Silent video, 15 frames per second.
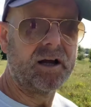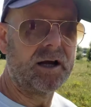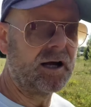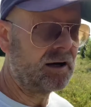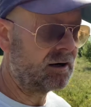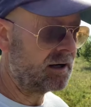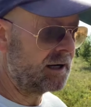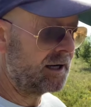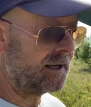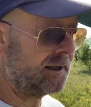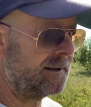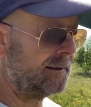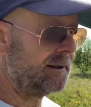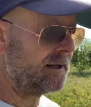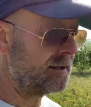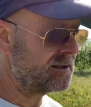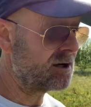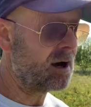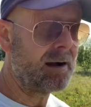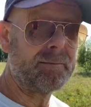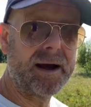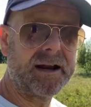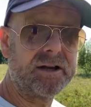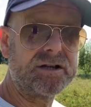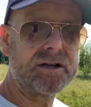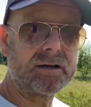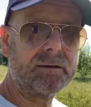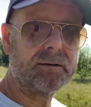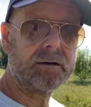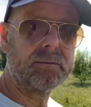or a, a site manager
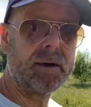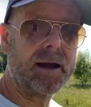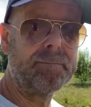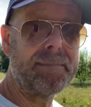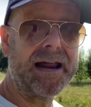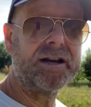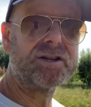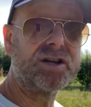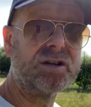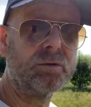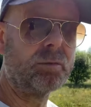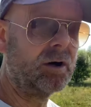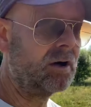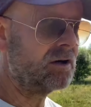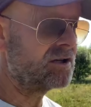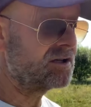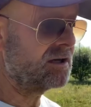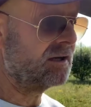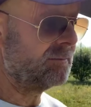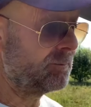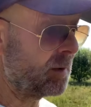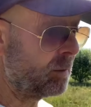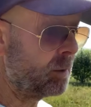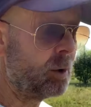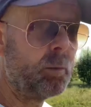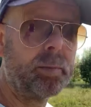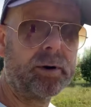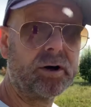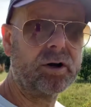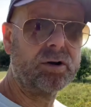uh, managing the works, but we'll
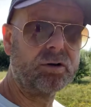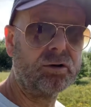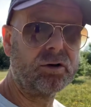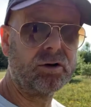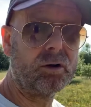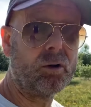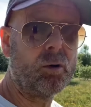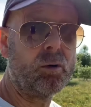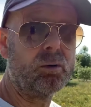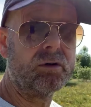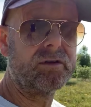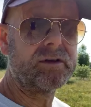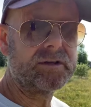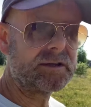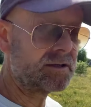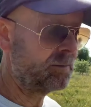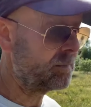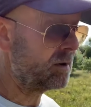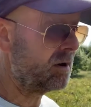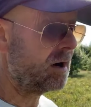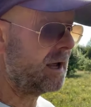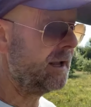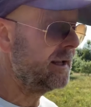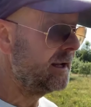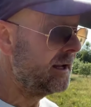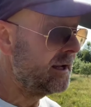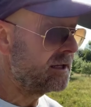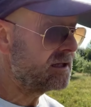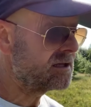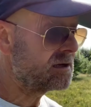procure all of the supply,
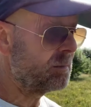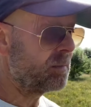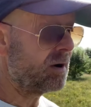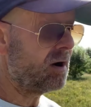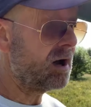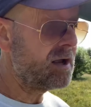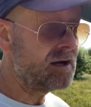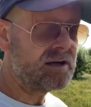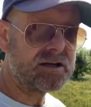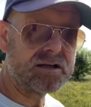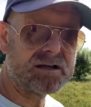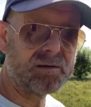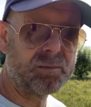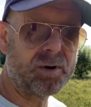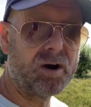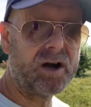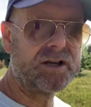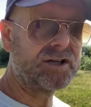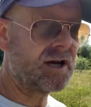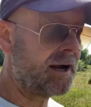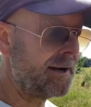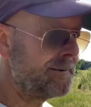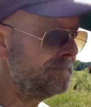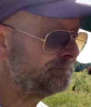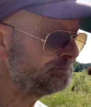the suppliers, the supply chain,